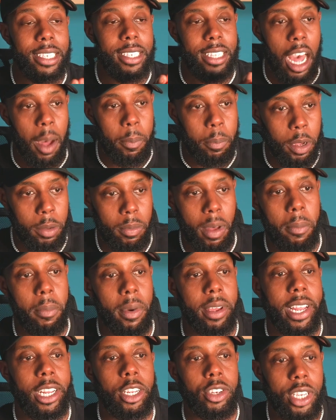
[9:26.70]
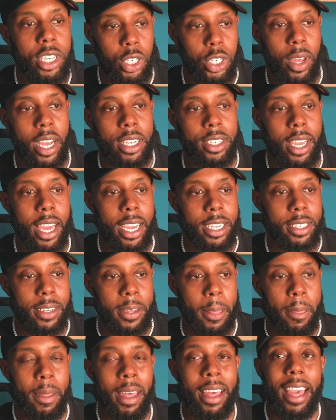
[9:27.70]
I stopped putting my money in traditional
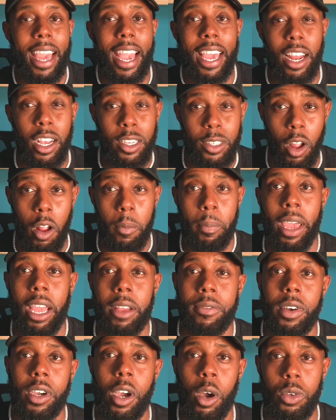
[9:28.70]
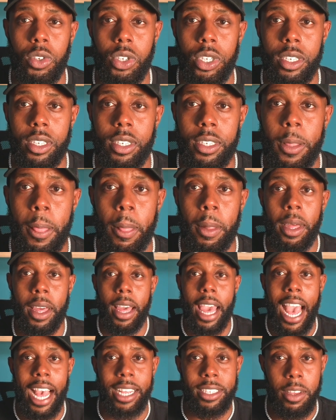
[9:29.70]
education and I started paying for coaches.
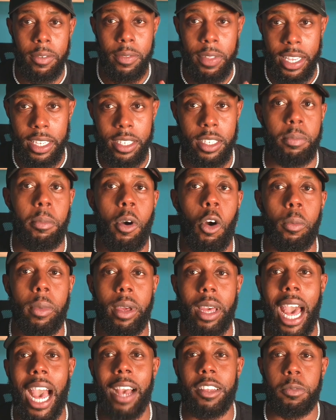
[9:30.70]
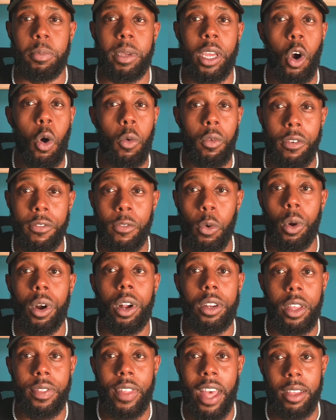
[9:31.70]
As of this moment, I spent over
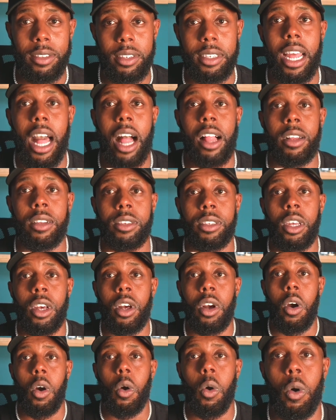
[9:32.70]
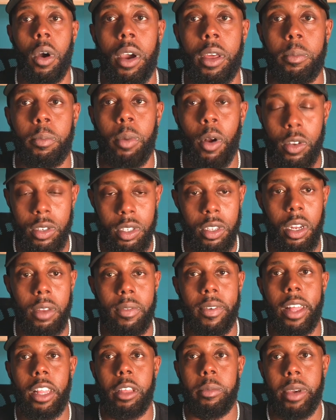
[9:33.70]
$400,000 on personal
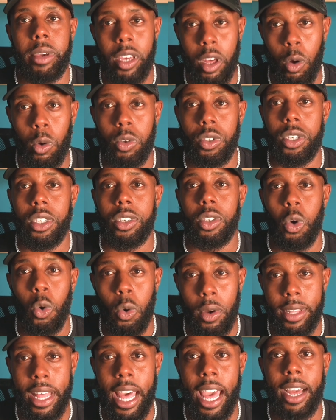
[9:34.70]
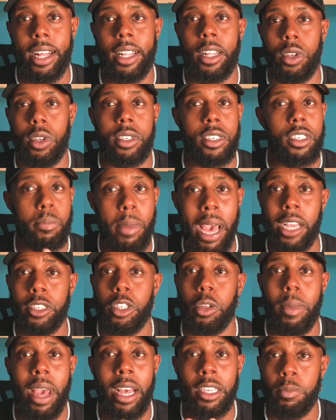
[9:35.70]
development coaches, online courses,
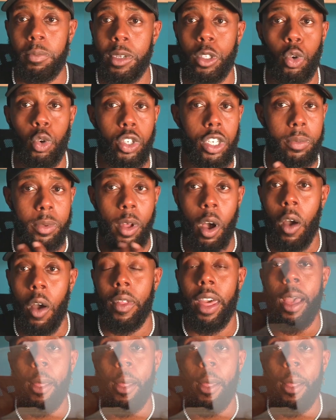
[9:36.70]
masterminds, mentorships, all